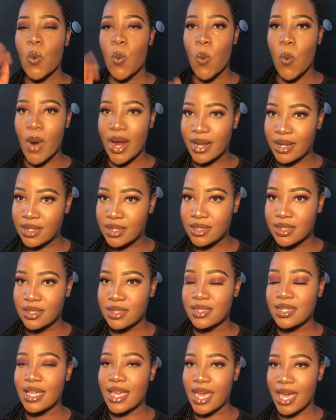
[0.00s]

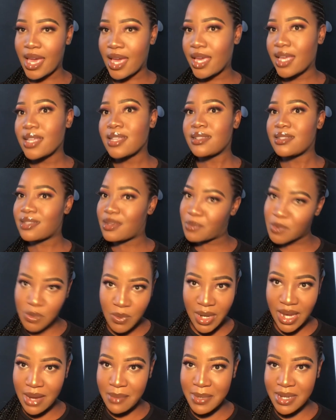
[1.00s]
1k
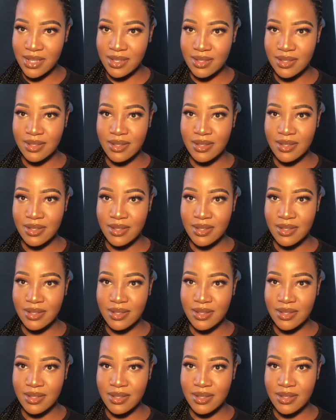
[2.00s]
subscribers